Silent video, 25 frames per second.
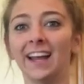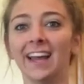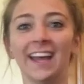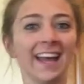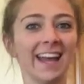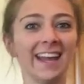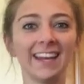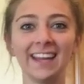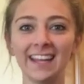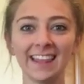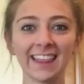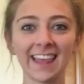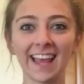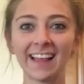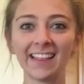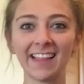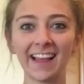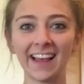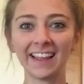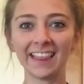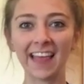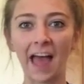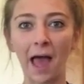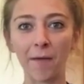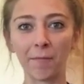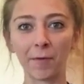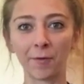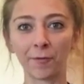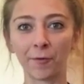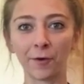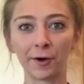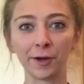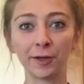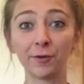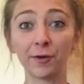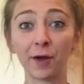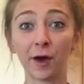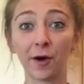anything like that
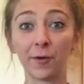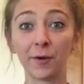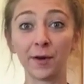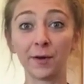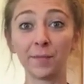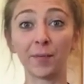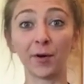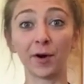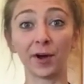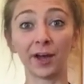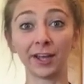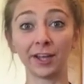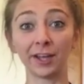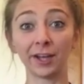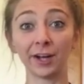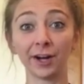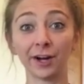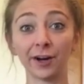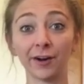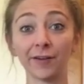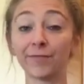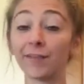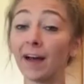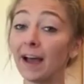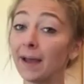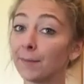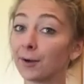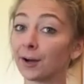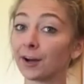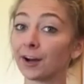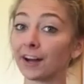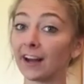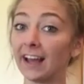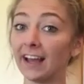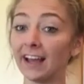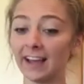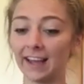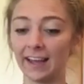before you go and put your
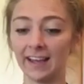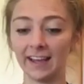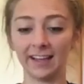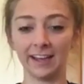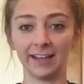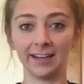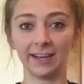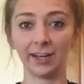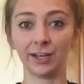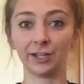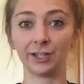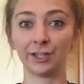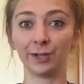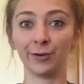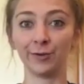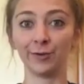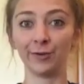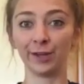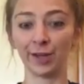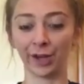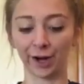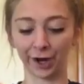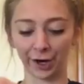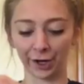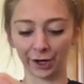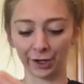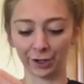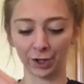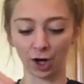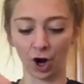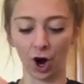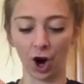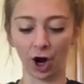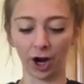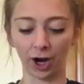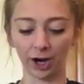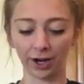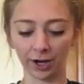fiber into your
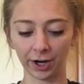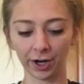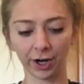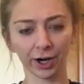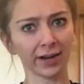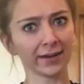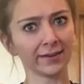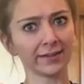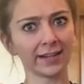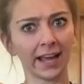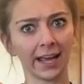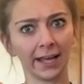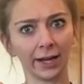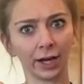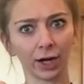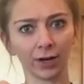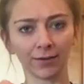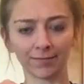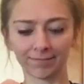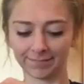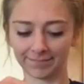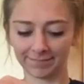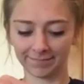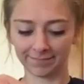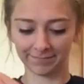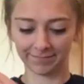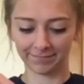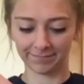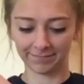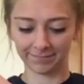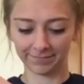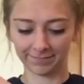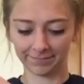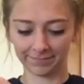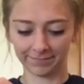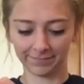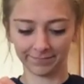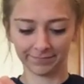jar or container.
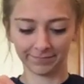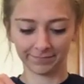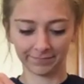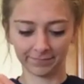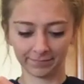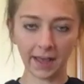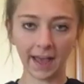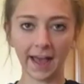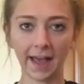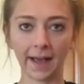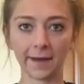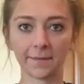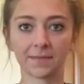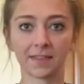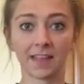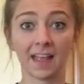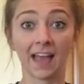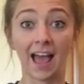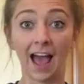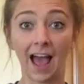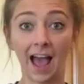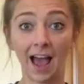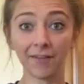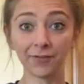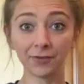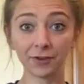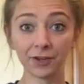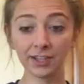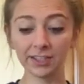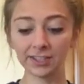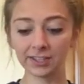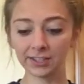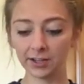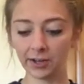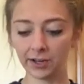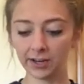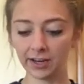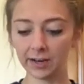Okay, after
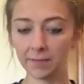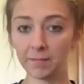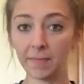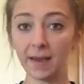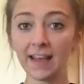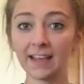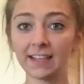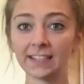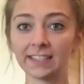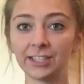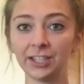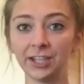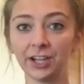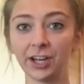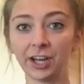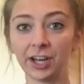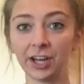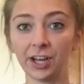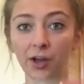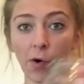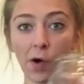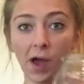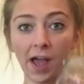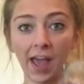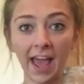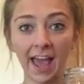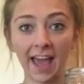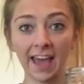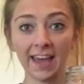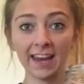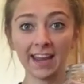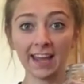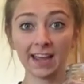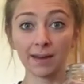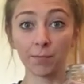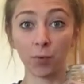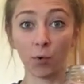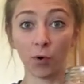it's good and mixed, you're gonna go ahead
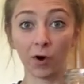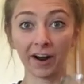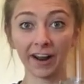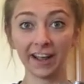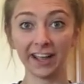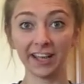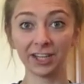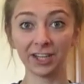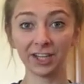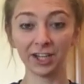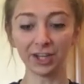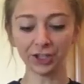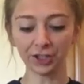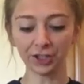and pour it into your